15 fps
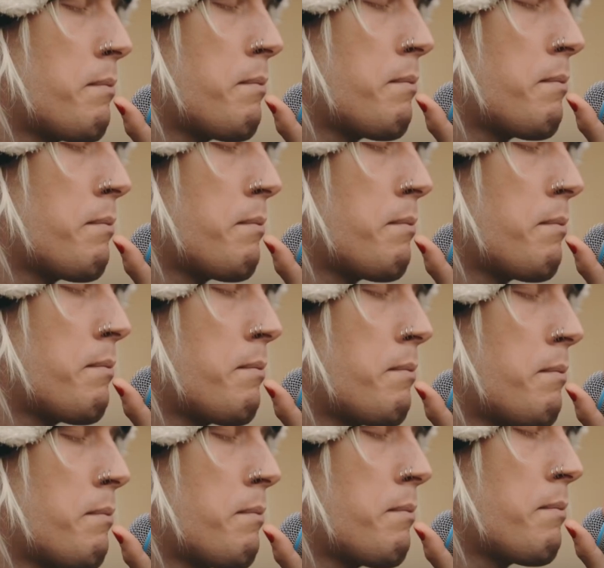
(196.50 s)

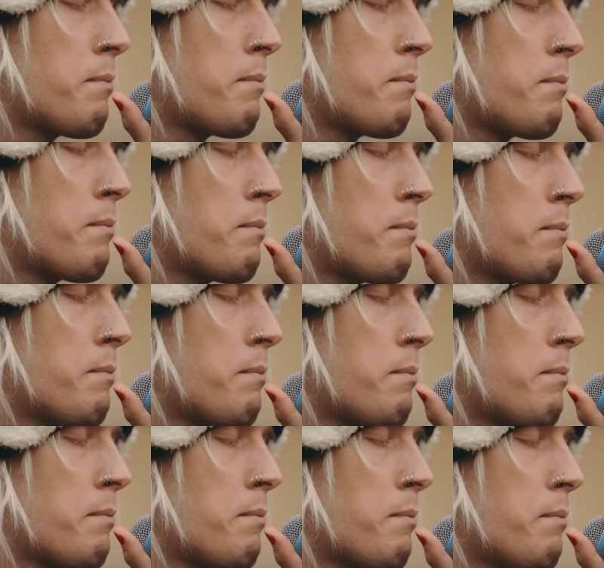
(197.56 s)

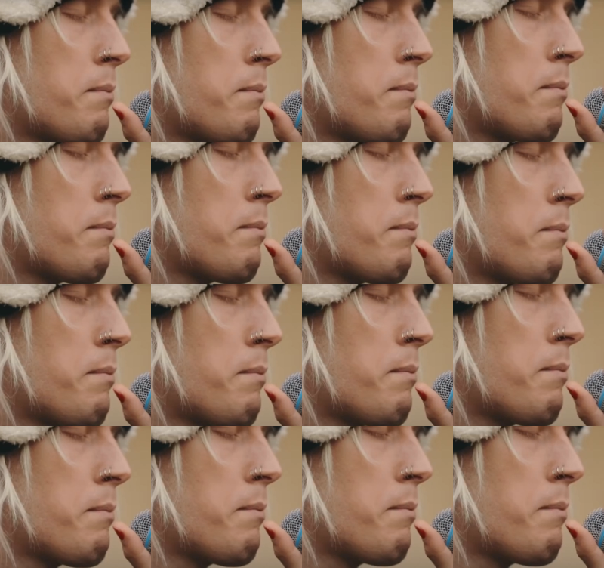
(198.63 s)

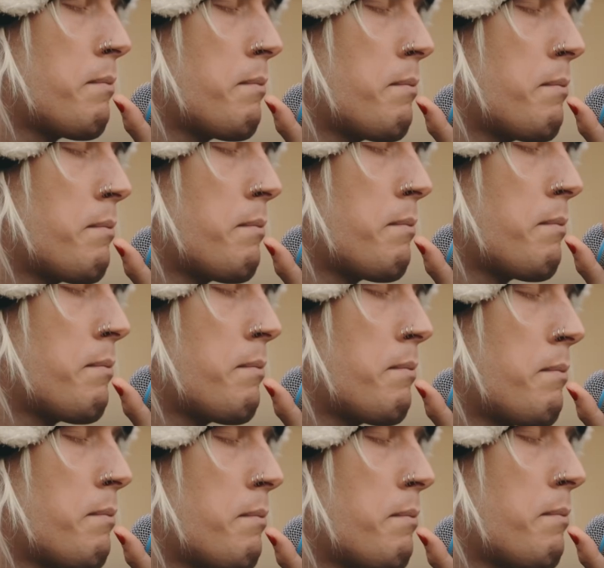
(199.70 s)

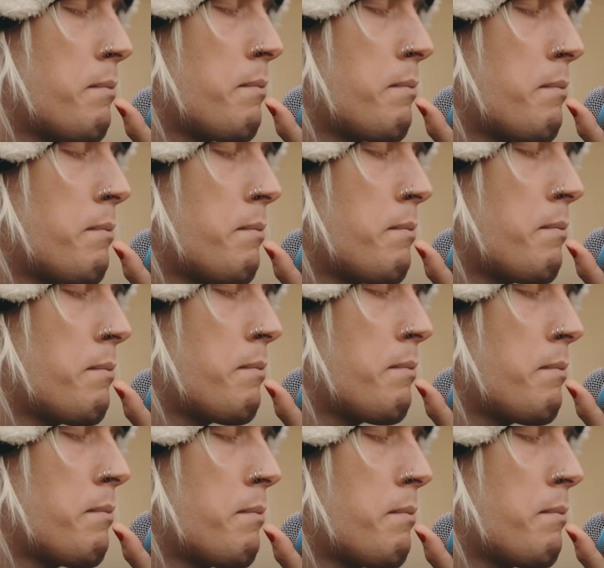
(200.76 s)

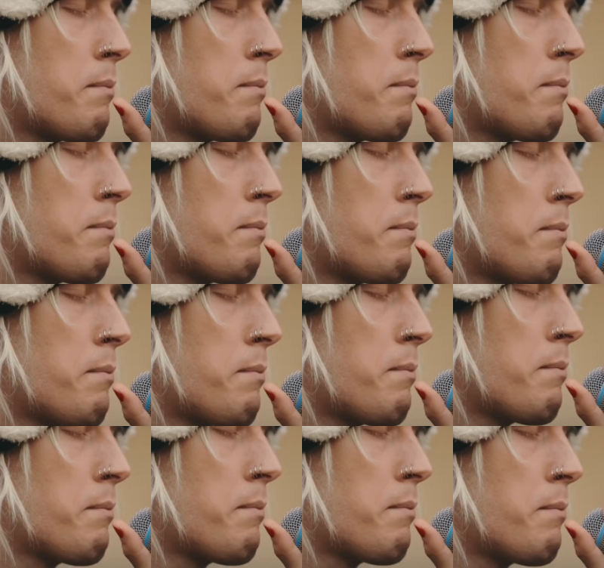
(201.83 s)

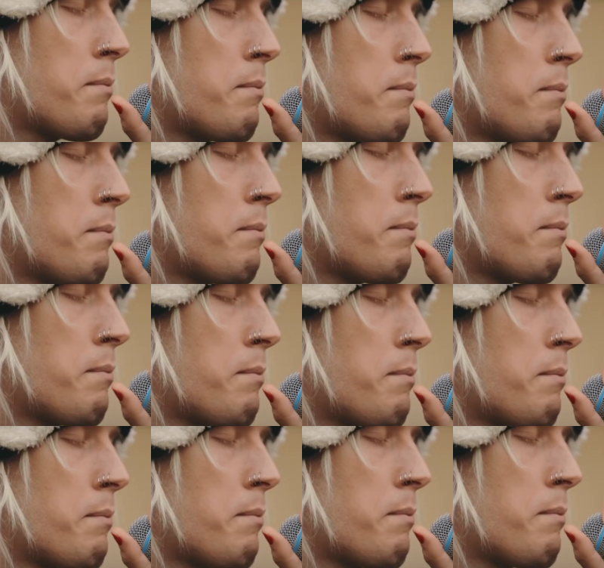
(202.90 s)

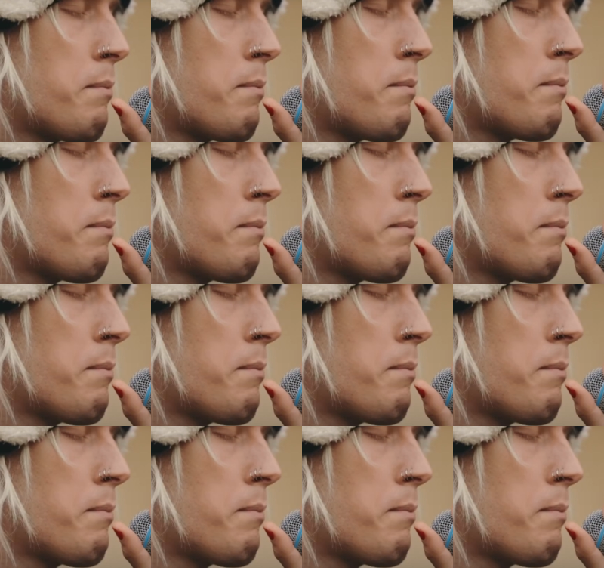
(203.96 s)
The person shown says nothing.